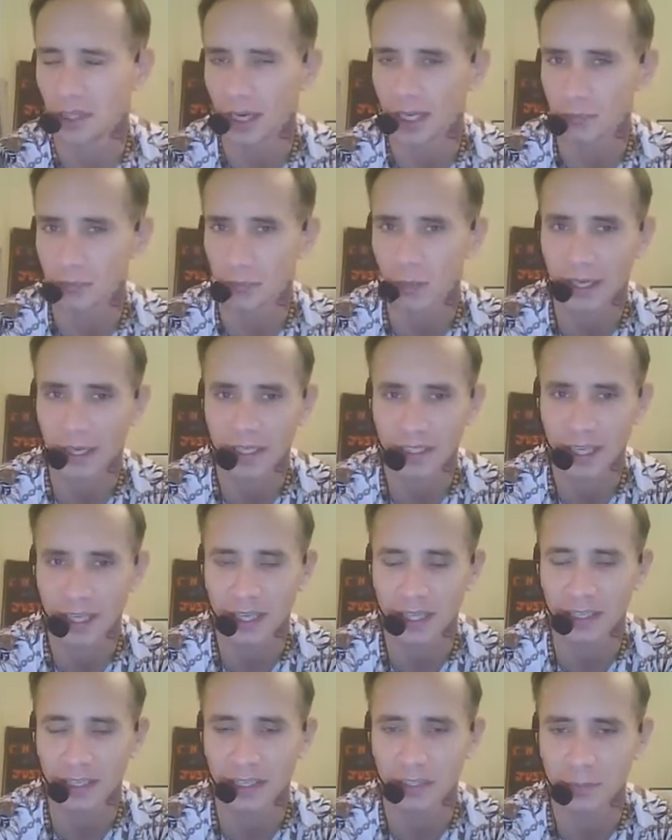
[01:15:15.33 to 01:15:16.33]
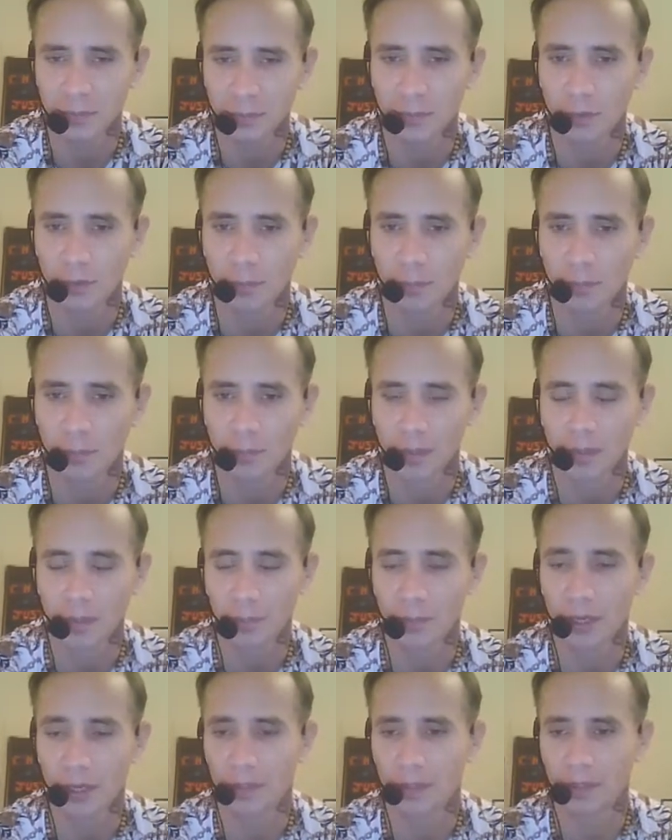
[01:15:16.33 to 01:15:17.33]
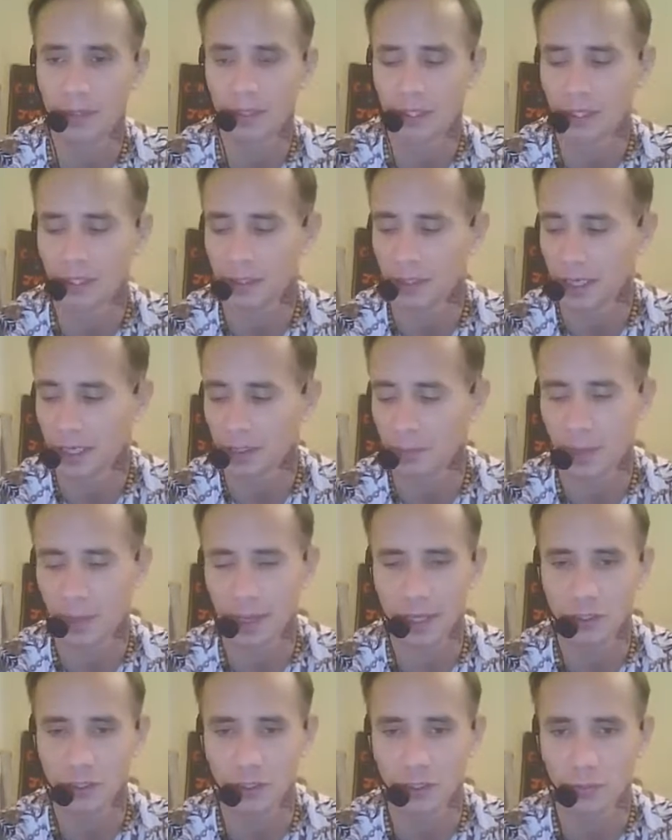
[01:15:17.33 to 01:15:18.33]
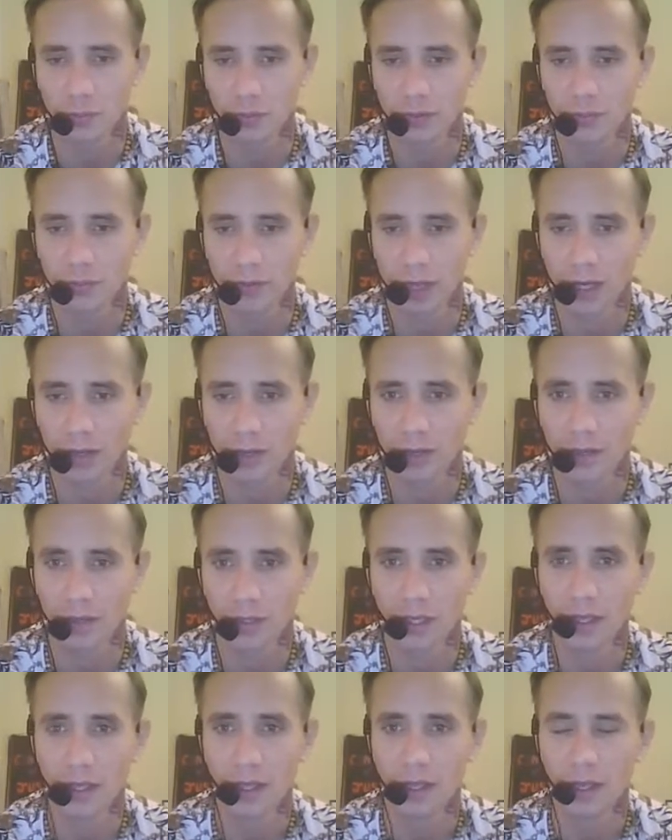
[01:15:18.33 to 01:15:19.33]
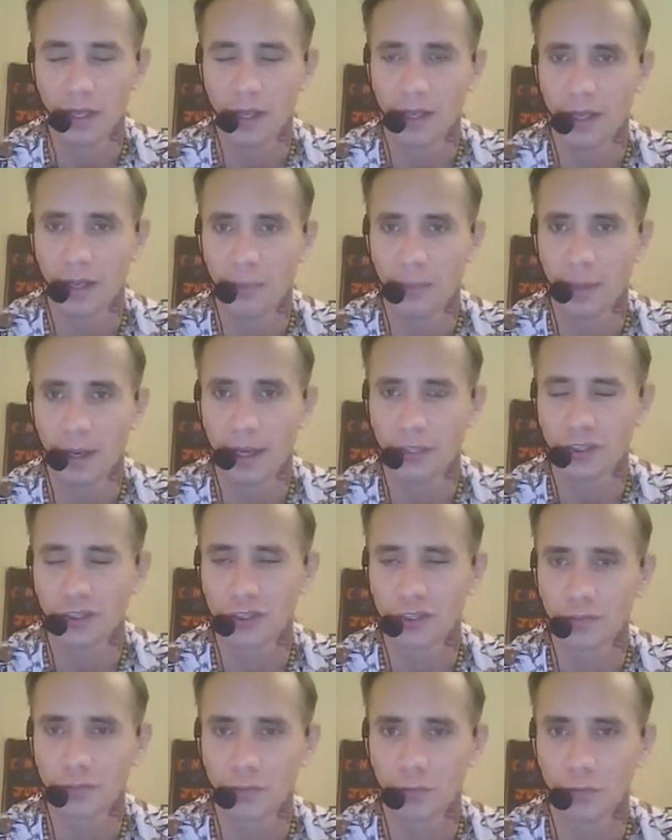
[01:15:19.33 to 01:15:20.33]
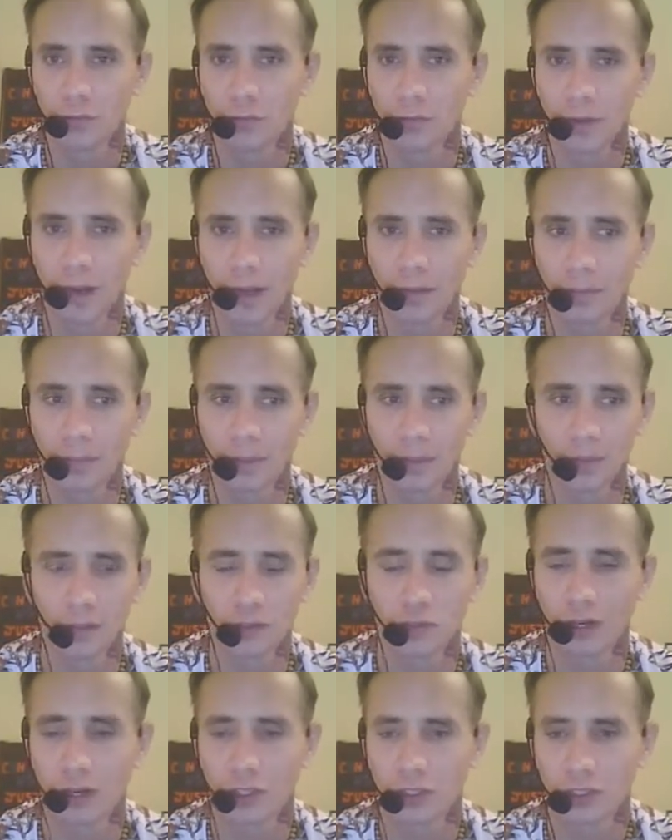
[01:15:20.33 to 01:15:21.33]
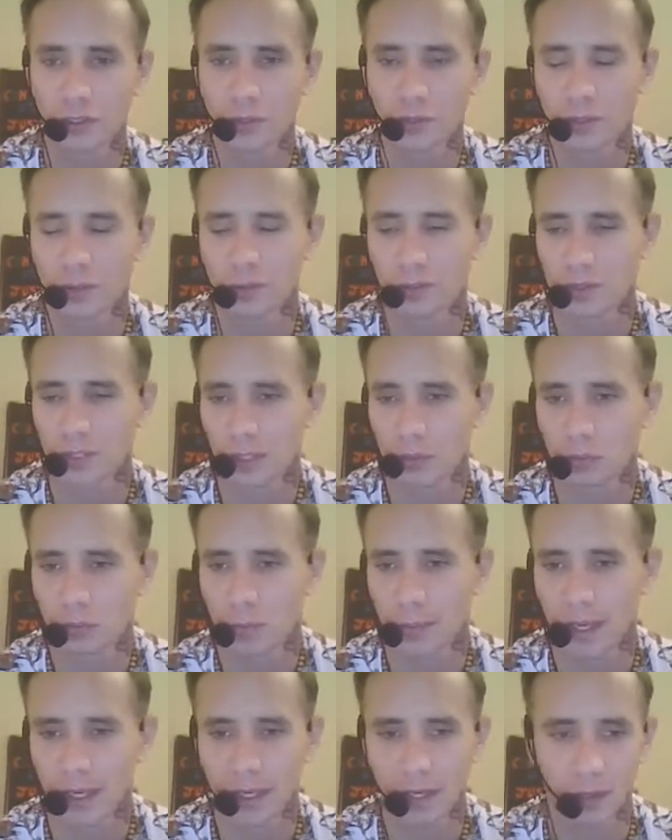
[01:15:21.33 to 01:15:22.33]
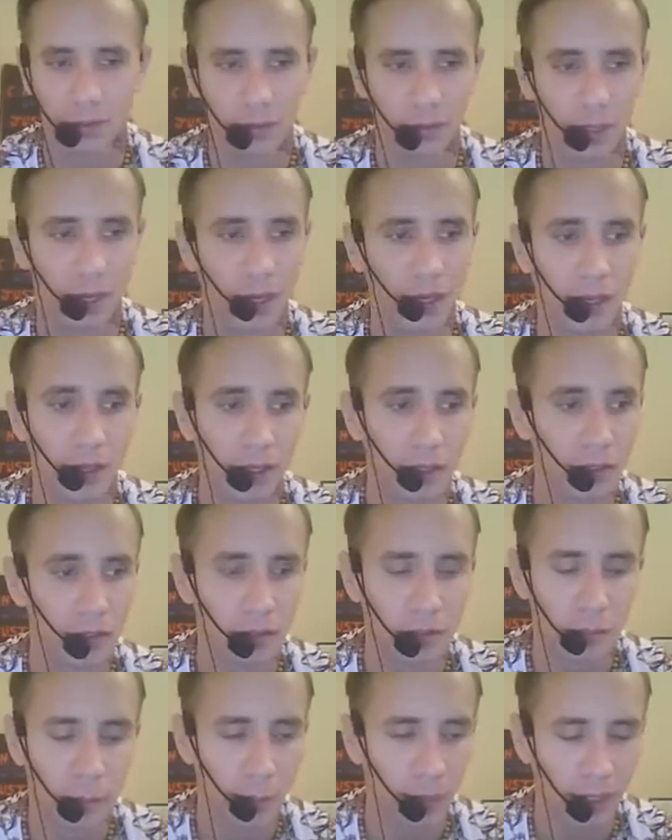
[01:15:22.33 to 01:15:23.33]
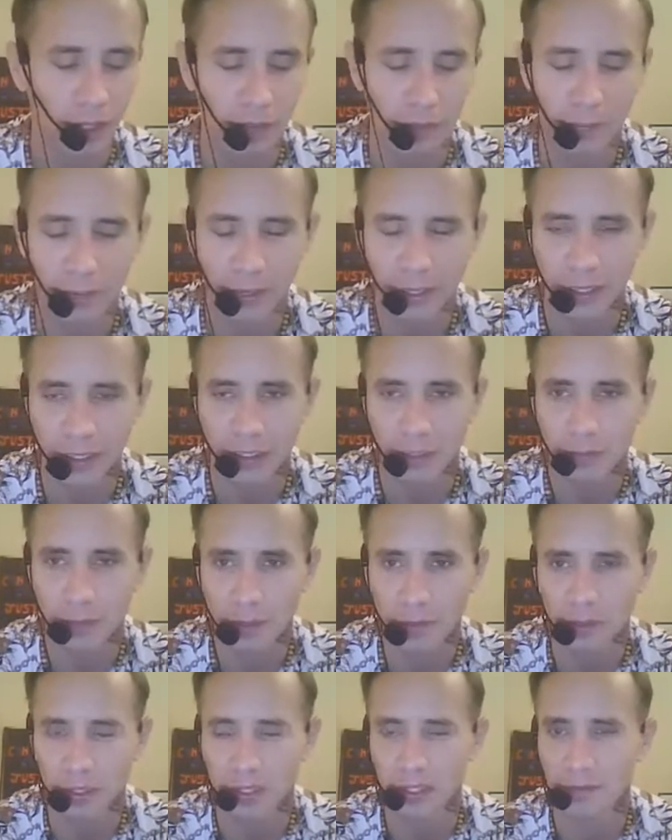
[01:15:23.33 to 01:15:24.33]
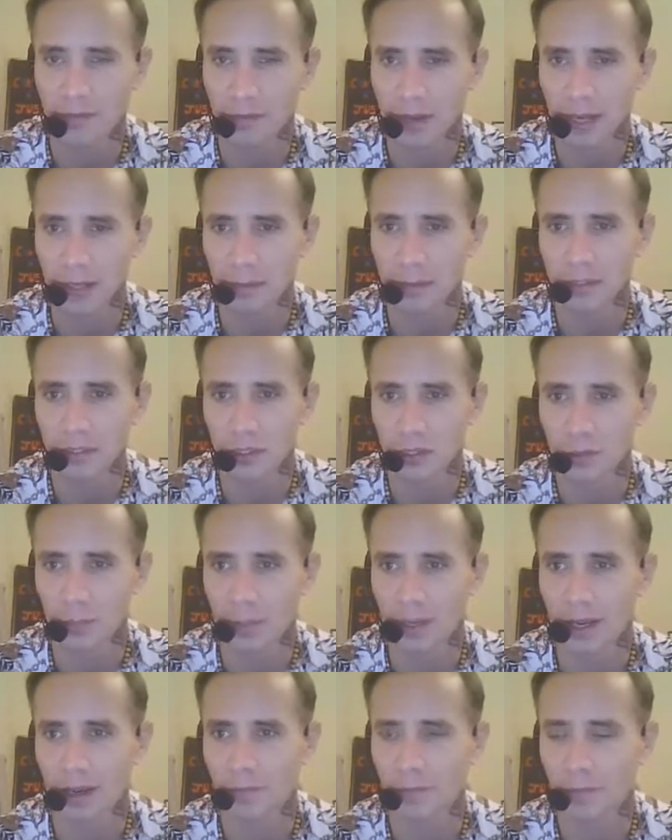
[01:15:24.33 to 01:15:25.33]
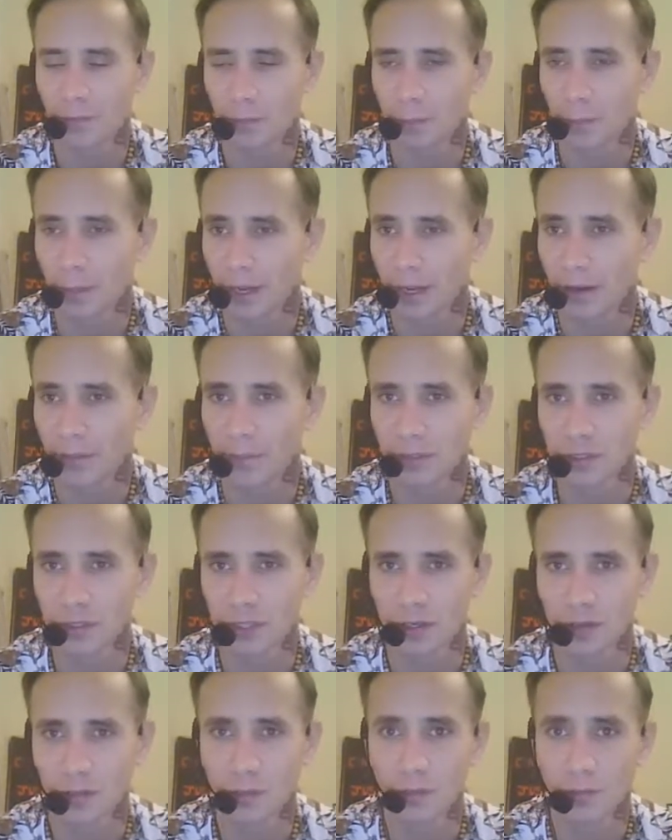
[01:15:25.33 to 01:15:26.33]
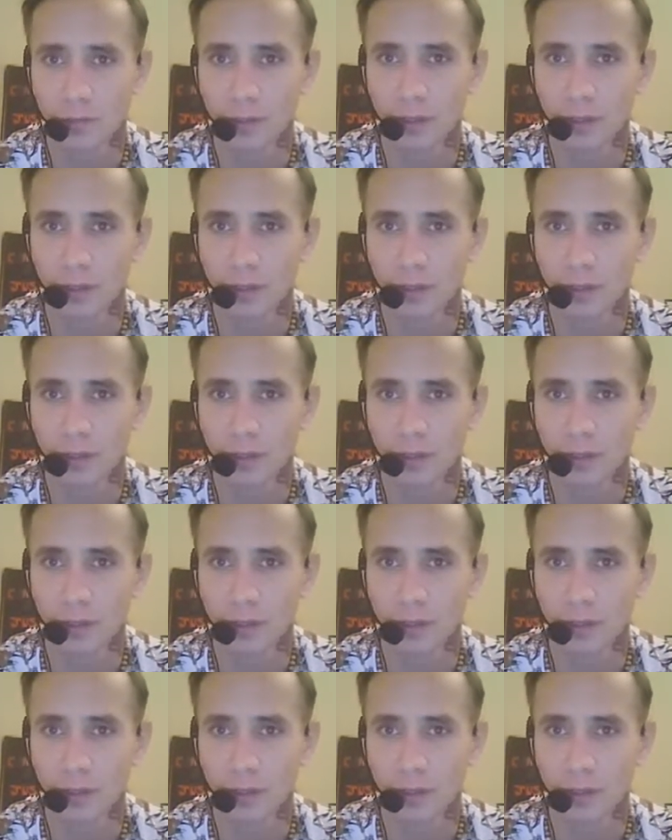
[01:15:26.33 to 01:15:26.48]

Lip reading: So that's why they say there's a lot of people coming in as patients with lung patients through the vape, trying to sell tobacco. Just believe me, smoking a vape is a lot better. I feel better myself.